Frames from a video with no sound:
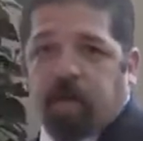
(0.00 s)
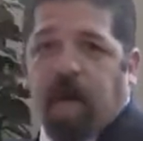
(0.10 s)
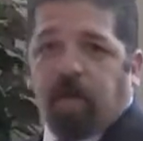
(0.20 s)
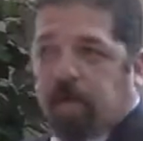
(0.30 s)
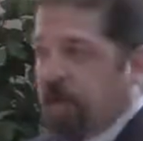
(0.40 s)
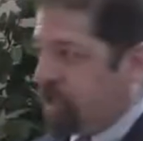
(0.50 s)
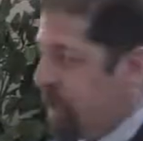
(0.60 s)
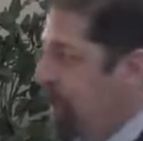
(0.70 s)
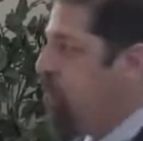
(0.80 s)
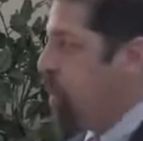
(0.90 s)
That
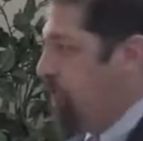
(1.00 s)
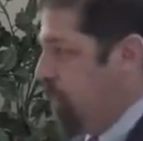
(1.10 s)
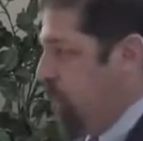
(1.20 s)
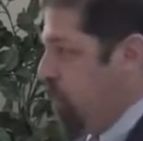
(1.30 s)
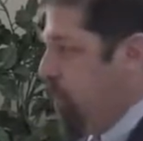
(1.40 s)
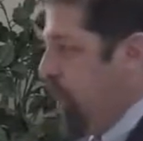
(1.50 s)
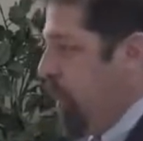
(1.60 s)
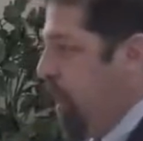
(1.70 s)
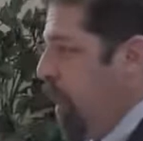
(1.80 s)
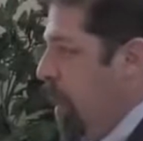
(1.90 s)
assumption must be